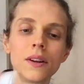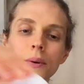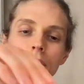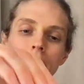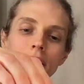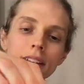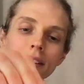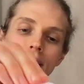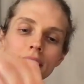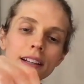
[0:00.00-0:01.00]
We're going to
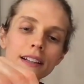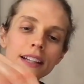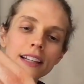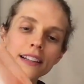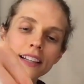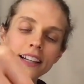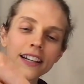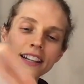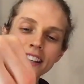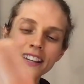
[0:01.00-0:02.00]
clean, clean, clean it,
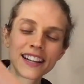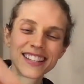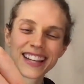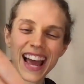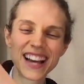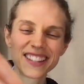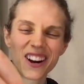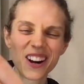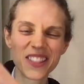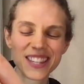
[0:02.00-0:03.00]
because it has
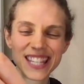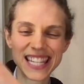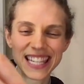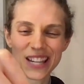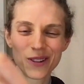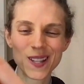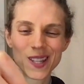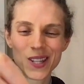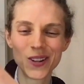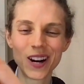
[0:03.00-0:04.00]
all the sticky
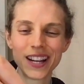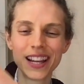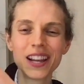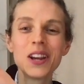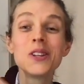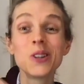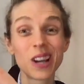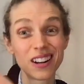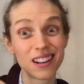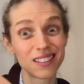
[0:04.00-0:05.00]
residue on it. So you're
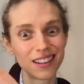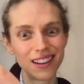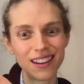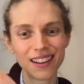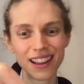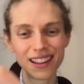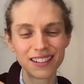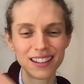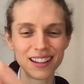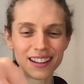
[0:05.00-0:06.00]
going to clean and
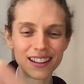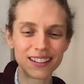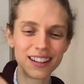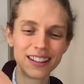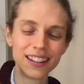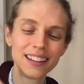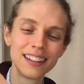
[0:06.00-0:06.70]
clean and clean it.